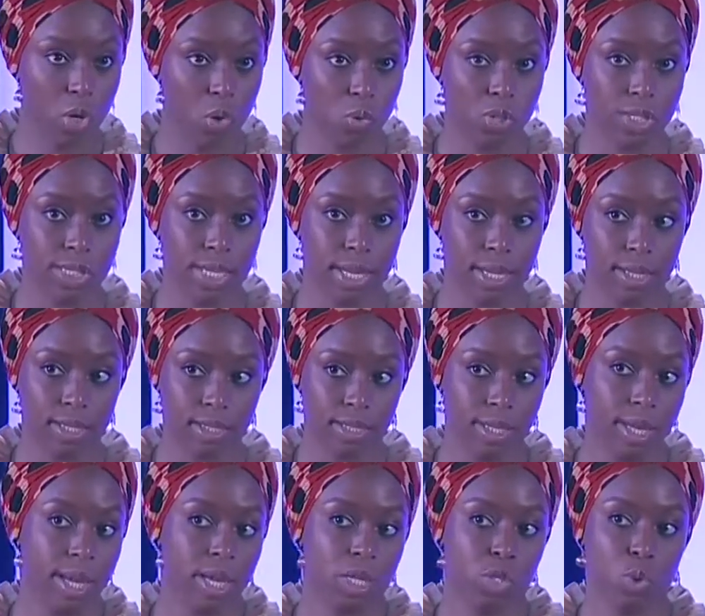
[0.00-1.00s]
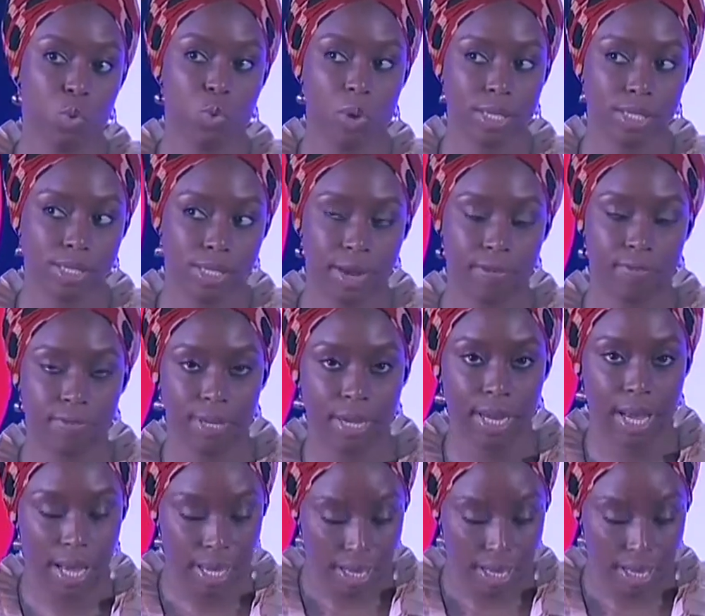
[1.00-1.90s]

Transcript: who sailed to West Africa